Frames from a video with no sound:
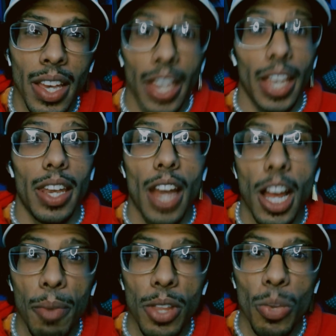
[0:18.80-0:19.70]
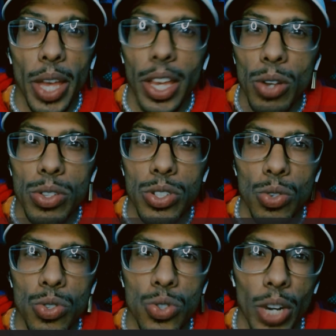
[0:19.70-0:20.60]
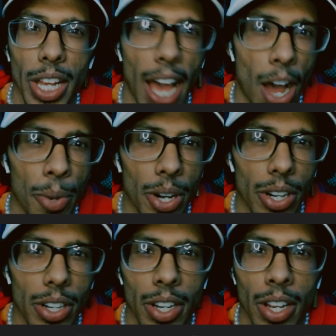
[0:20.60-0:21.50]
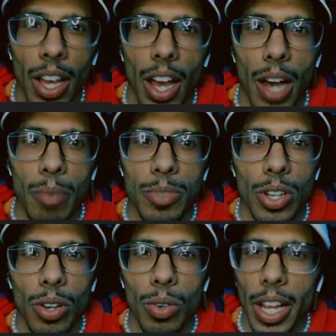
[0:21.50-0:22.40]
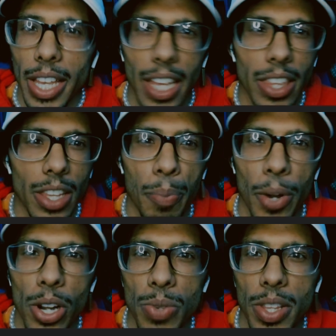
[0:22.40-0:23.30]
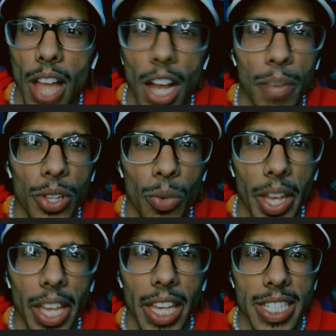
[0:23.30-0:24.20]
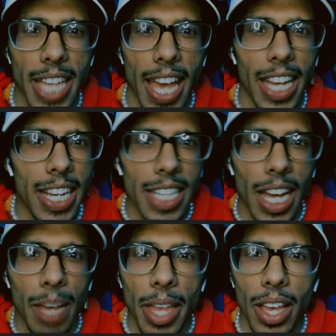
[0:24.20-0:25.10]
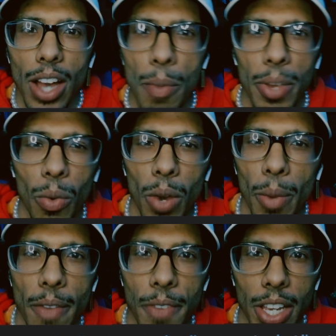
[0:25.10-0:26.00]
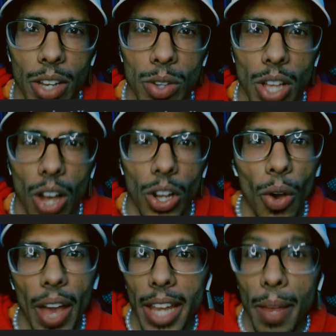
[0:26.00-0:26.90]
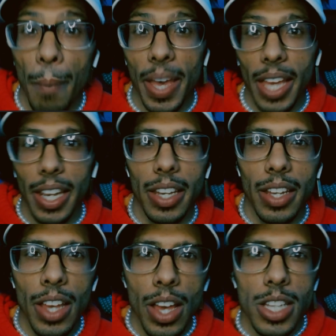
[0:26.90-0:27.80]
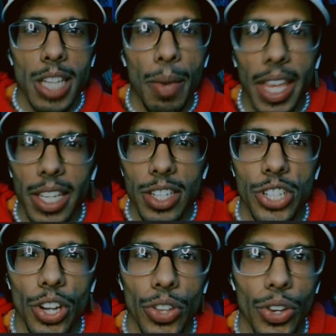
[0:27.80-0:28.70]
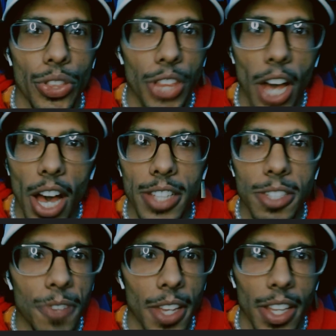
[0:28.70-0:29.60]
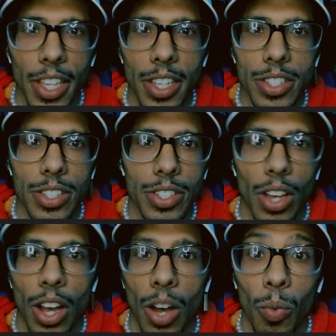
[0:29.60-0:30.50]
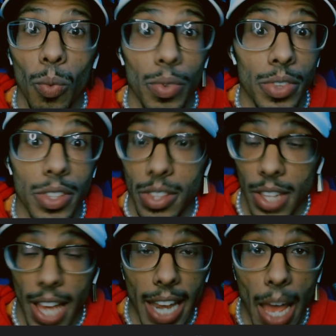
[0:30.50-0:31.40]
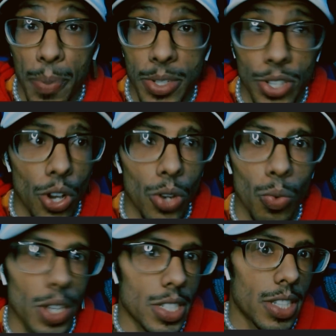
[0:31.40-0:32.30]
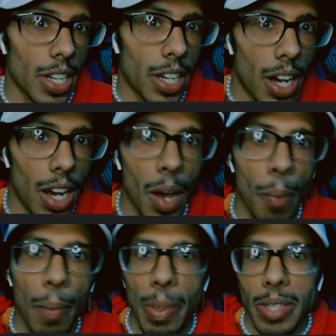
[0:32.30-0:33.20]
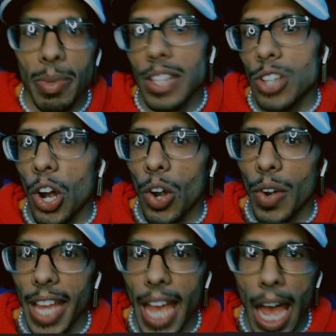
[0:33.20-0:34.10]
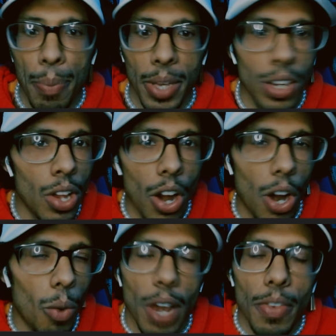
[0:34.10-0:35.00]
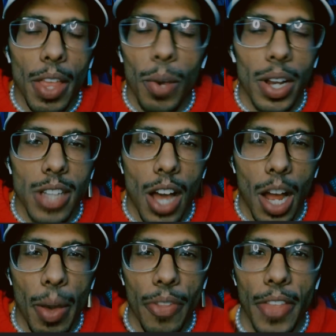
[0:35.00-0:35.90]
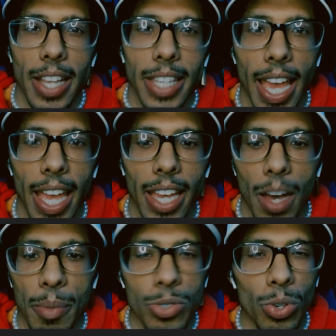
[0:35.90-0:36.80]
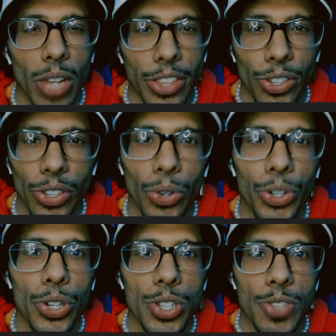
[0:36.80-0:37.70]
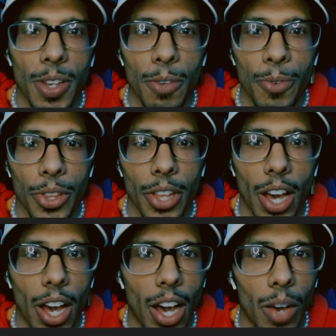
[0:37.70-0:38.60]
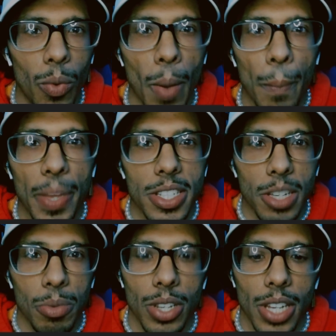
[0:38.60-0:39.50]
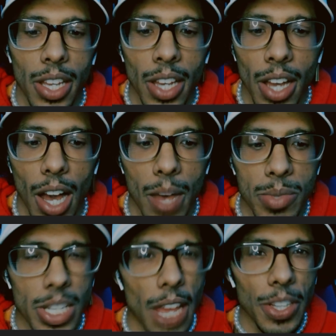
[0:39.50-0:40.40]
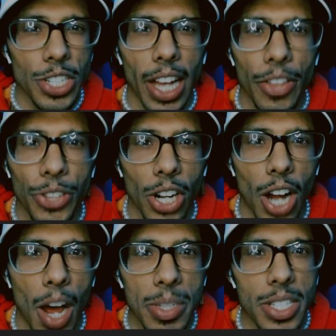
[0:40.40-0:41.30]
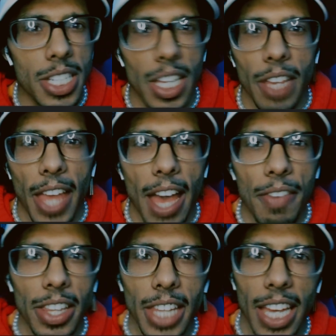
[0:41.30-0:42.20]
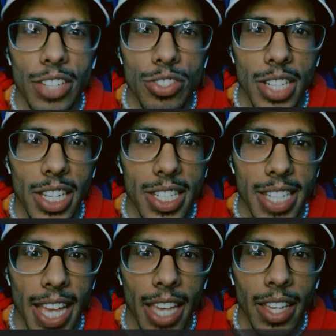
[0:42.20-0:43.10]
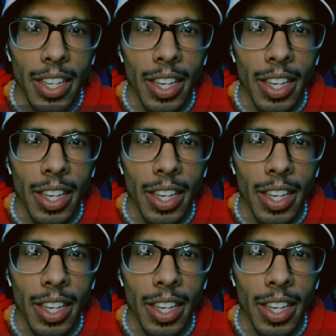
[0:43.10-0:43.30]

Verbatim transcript: And Nakama of the Week goes to Jordy Albert. Um, so again, the perks with Nakama of the Week is that anytime they comment on one of my videos, I'll go ahead and pin it. So that way they get to share their thoughts, feelings on that episode, what's to come, maybe something that's already happened, or whatever they want to talk about that day. Um, it's sort of like their little news feed for the uh, One Piece community. Um, so definitely check out their comments to see if they have anything interesting to say.